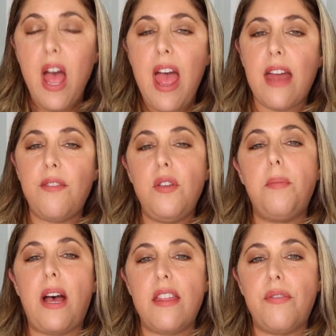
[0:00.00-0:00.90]
And if you
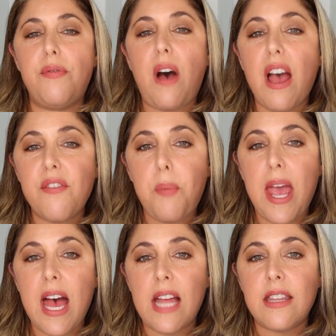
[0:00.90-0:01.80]
buy the five
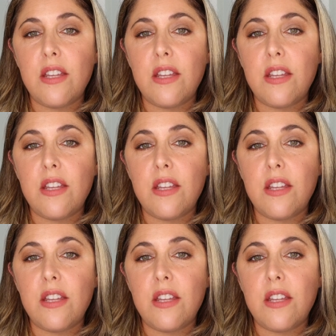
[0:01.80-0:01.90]
pan,